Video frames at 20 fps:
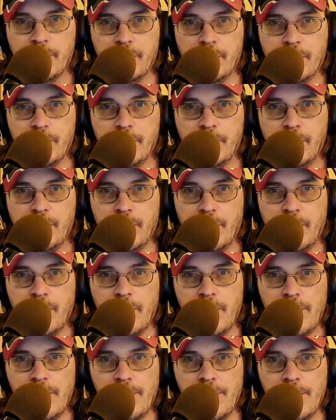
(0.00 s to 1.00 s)

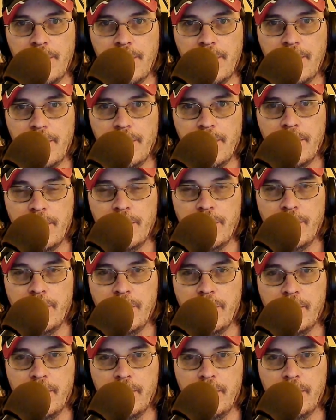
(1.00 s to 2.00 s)

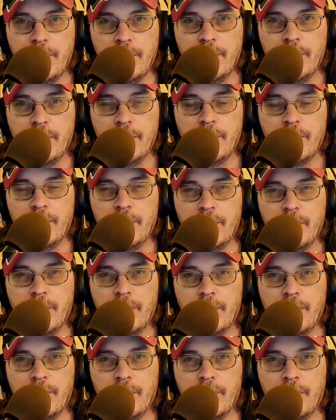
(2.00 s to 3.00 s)

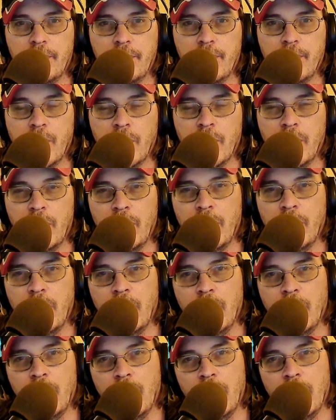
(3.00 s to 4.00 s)

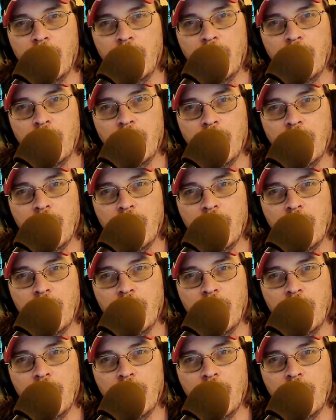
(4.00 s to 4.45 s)
[no speech]